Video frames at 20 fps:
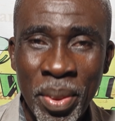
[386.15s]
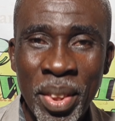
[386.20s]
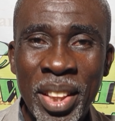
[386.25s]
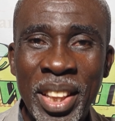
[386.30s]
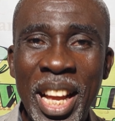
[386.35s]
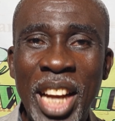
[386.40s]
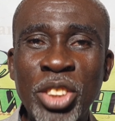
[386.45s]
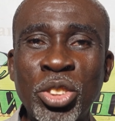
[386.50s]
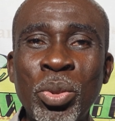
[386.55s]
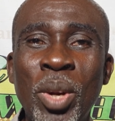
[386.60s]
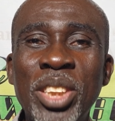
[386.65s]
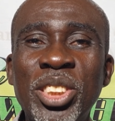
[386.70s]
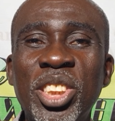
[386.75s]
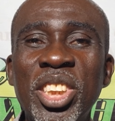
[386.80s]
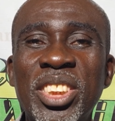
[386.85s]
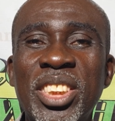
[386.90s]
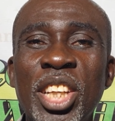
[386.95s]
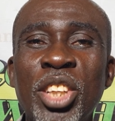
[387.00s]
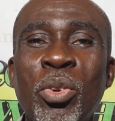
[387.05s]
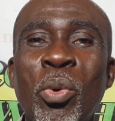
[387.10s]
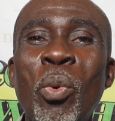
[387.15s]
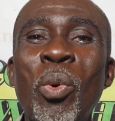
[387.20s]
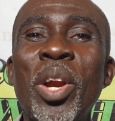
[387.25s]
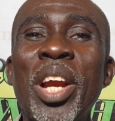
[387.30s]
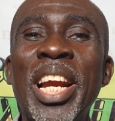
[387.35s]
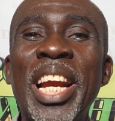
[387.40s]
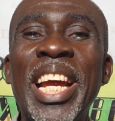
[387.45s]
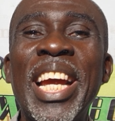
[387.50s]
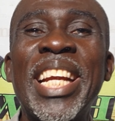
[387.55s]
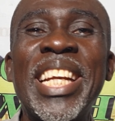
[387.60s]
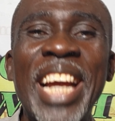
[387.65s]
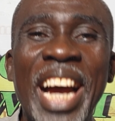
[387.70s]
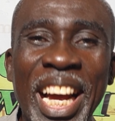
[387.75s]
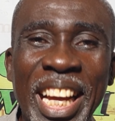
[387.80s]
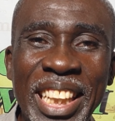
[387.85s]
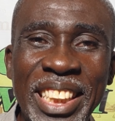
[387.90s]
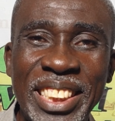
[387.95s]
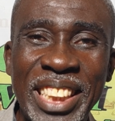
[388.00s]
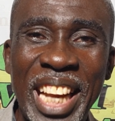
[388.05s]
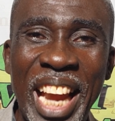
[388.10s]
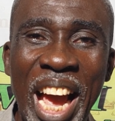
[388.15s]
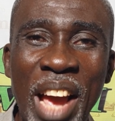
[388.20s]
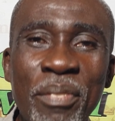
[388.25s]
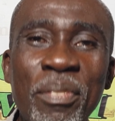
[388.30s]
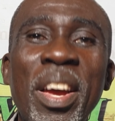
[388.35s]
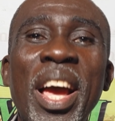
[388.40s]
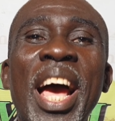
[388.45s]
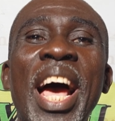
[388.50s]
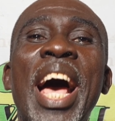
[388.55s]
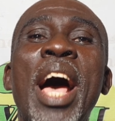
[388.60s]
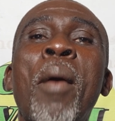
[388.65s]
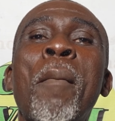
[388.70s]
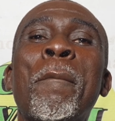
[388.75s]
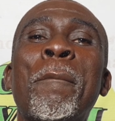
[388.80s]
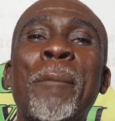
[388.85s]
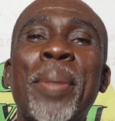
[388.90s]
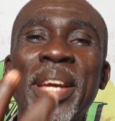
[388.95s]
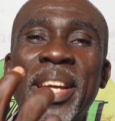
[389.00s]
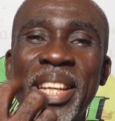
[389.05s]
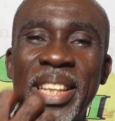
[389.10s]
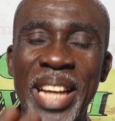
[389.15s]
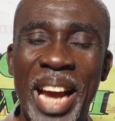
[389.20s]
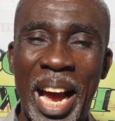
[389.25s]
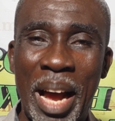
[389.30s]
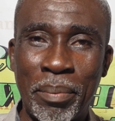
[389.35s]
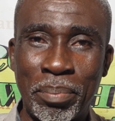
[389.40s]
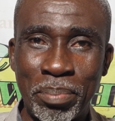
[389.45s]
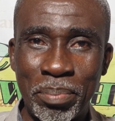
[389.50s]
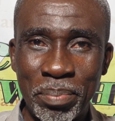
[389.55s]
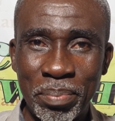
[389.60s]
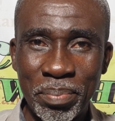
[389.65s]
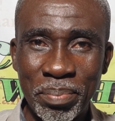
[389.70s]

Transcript: That's why Jesus could lay down his life and pick it up.